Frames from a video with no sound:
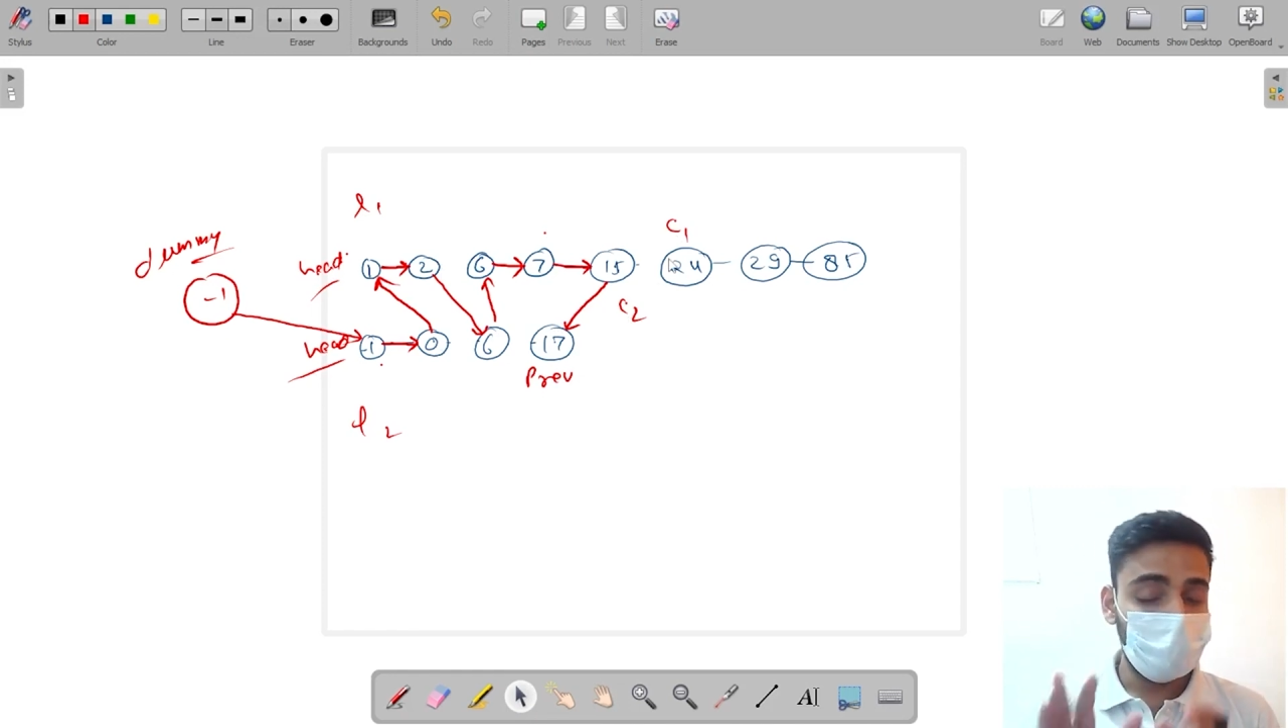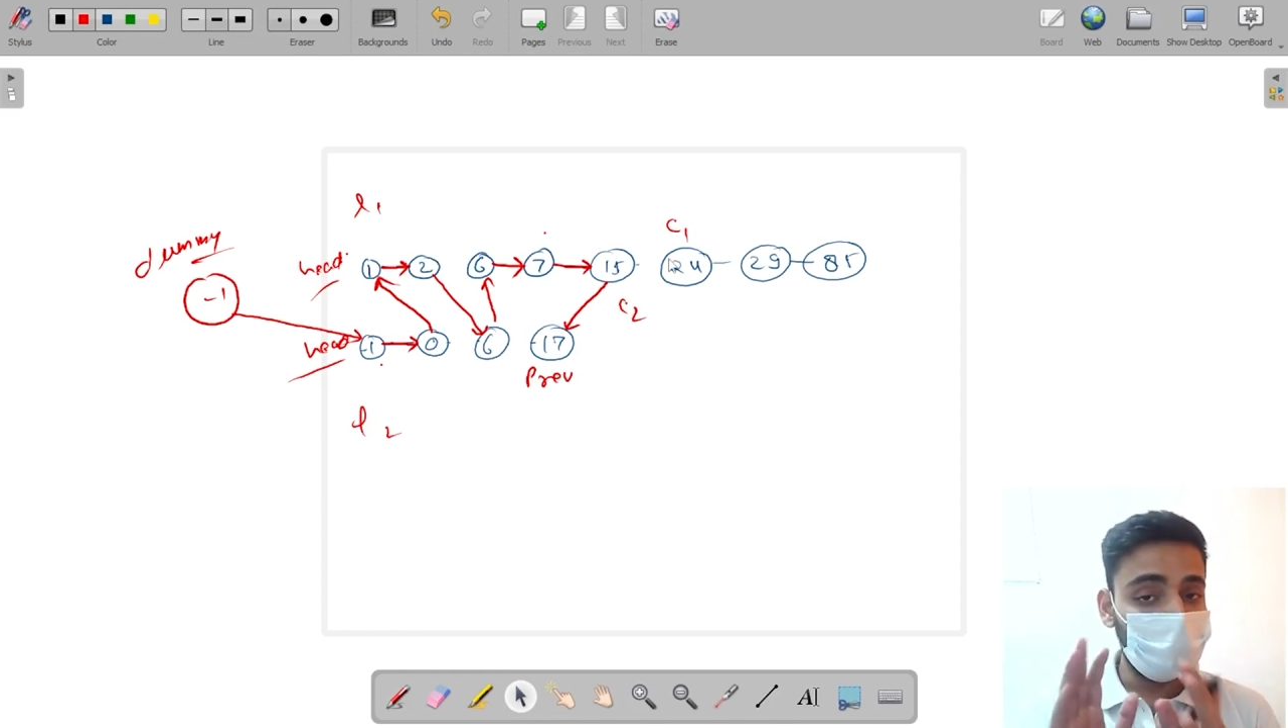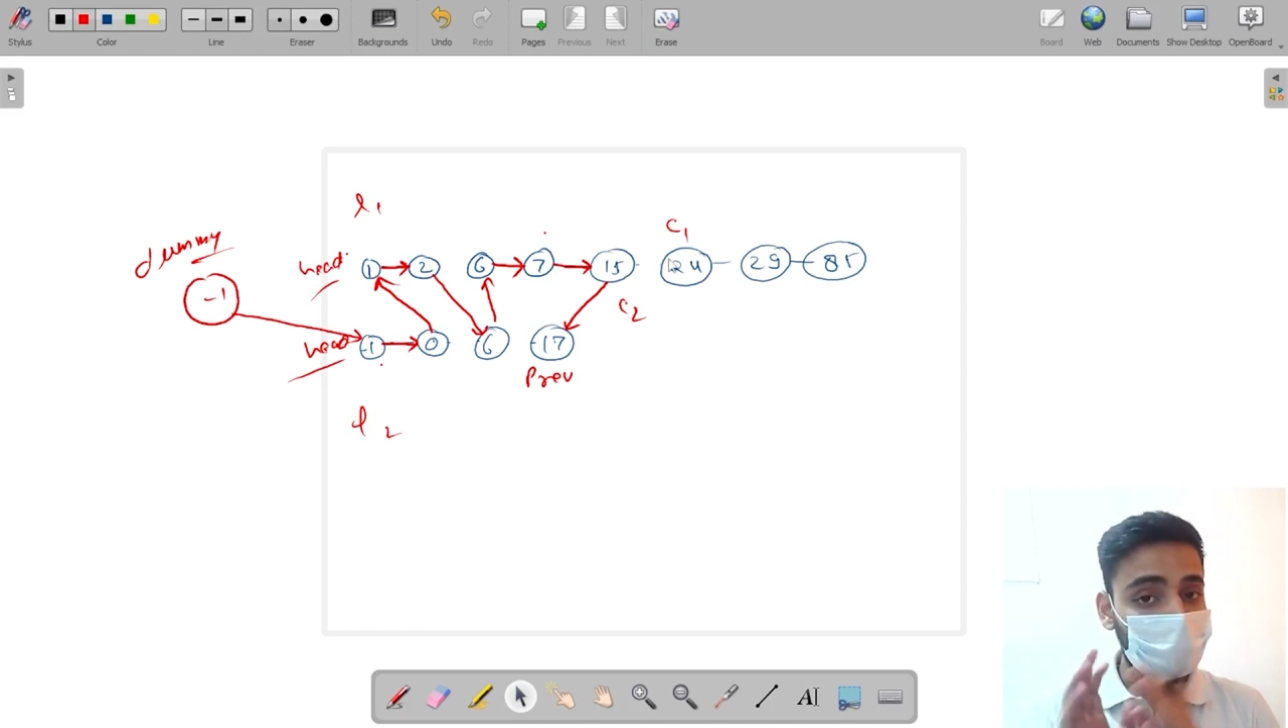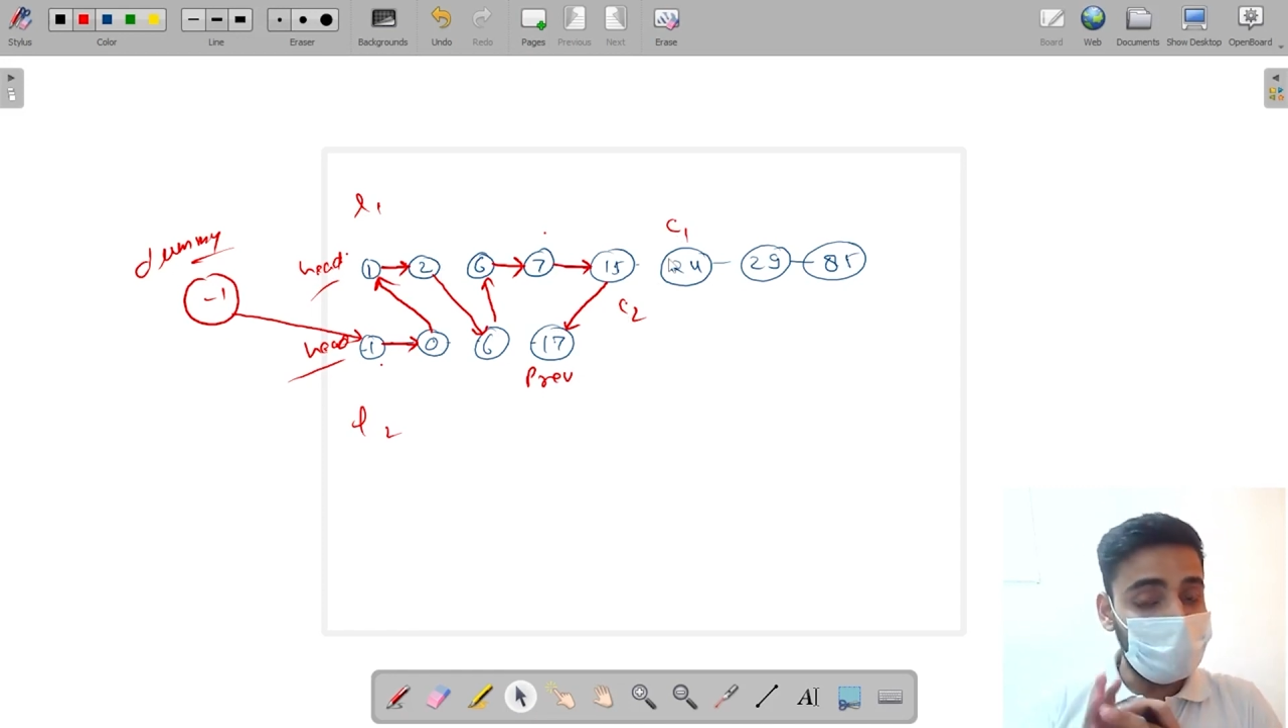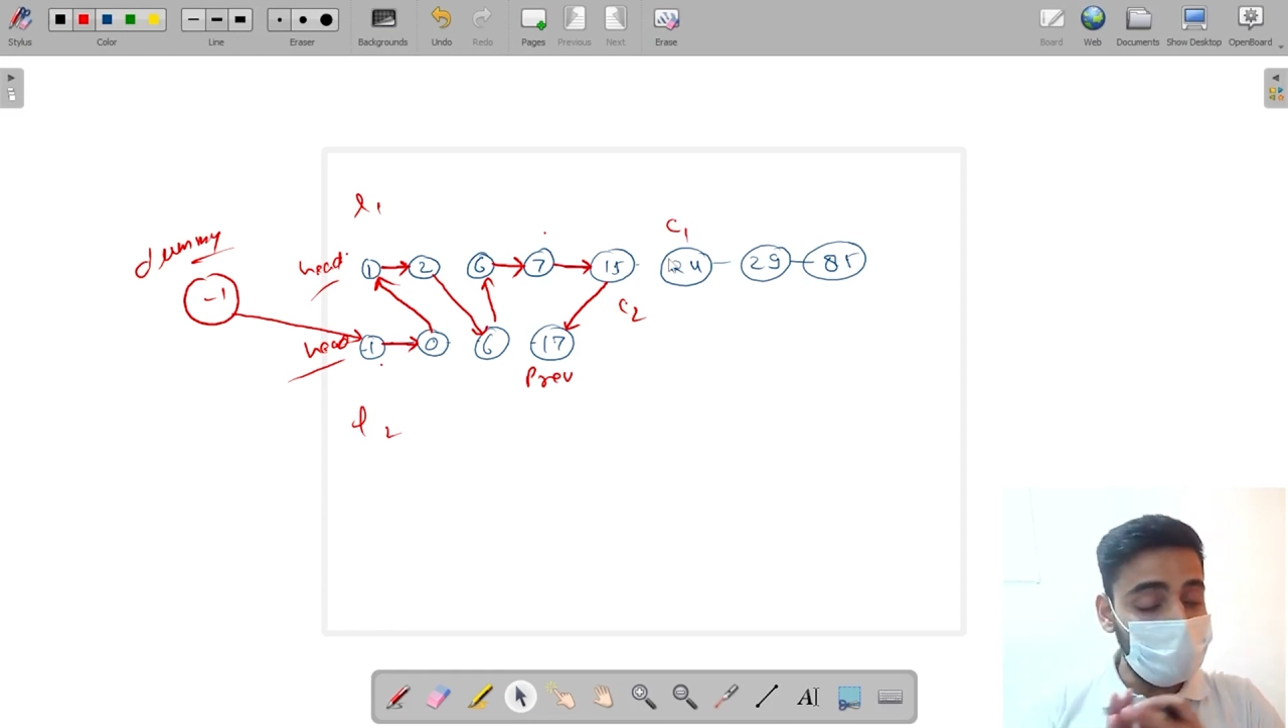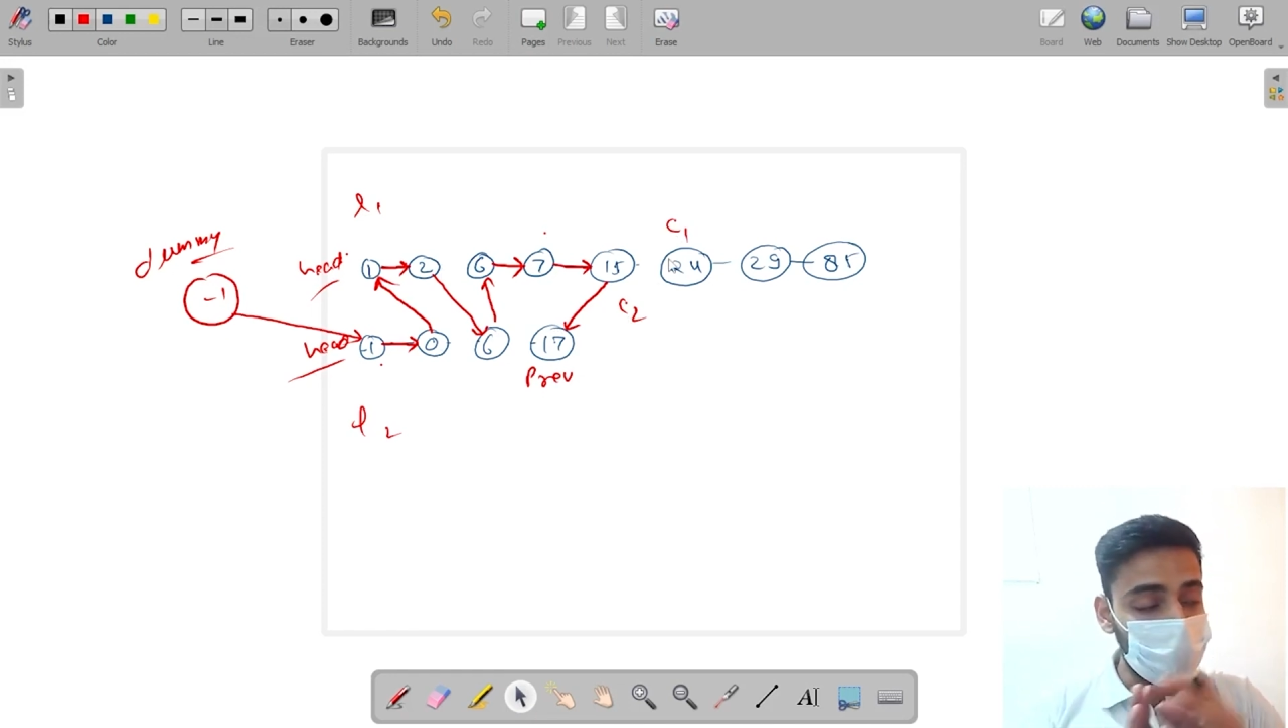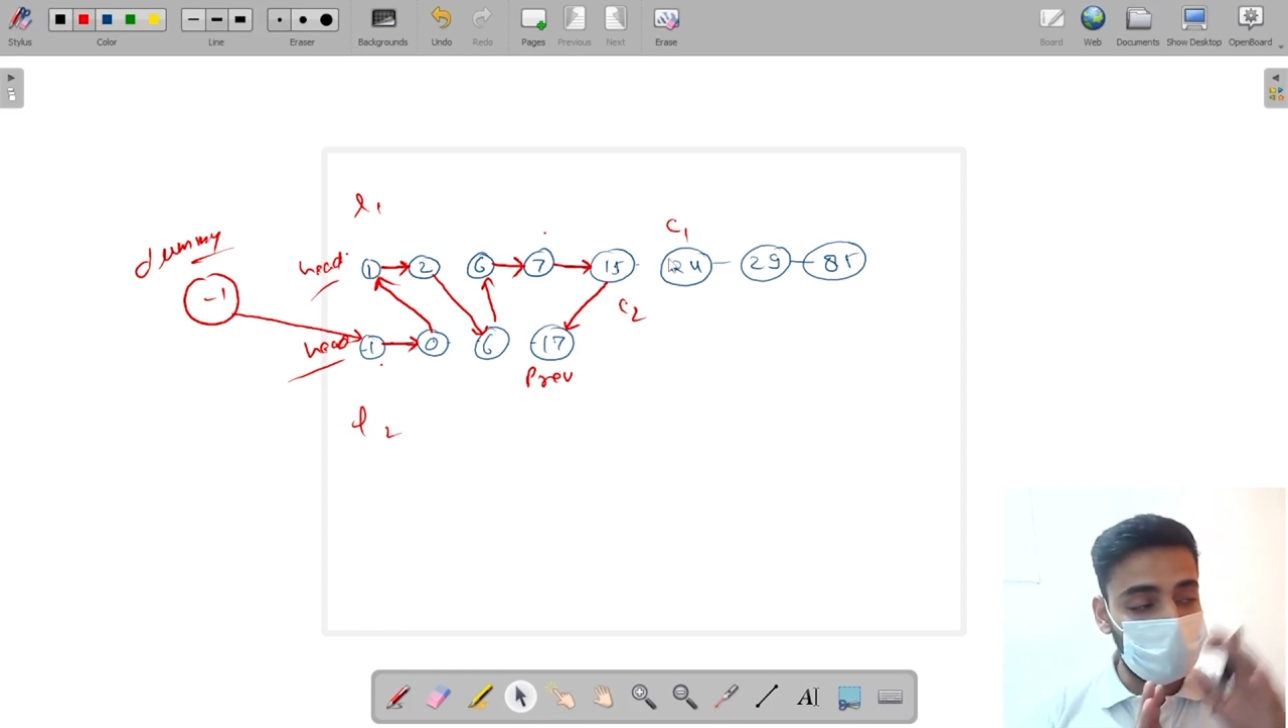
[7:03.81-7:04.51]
reach